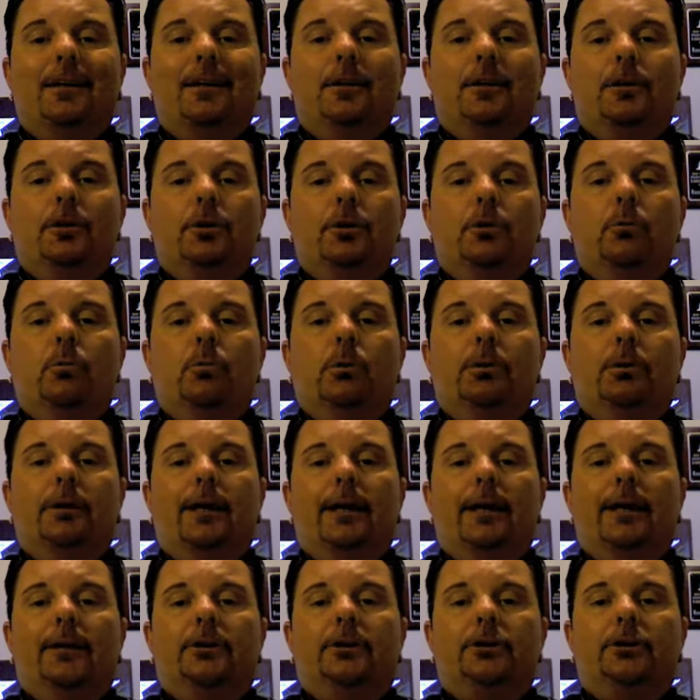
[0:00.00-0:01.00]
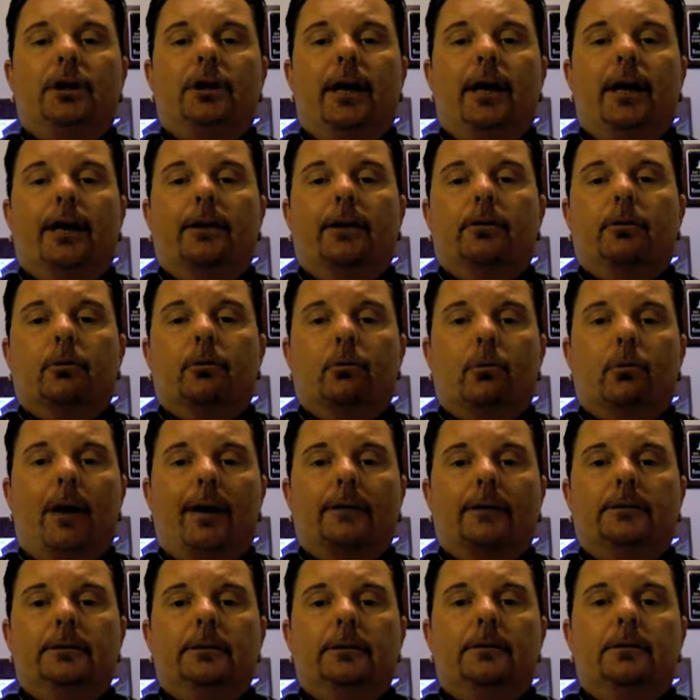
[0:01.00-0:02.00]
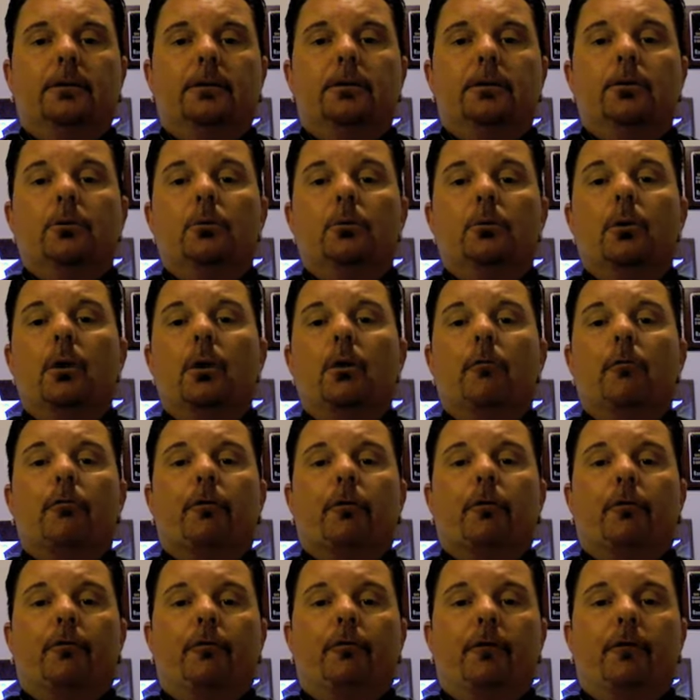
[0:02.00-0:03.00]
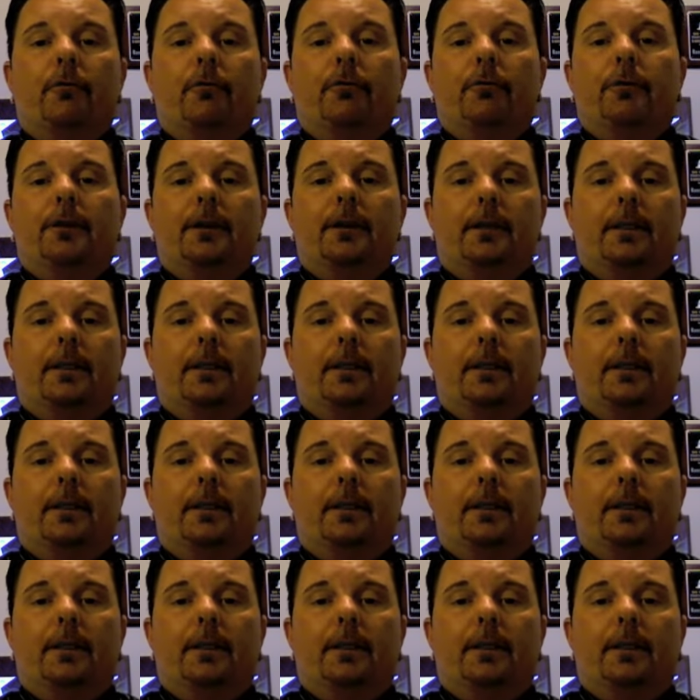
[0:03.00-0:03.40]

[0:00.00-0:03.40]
you will get a check directly to you for fifty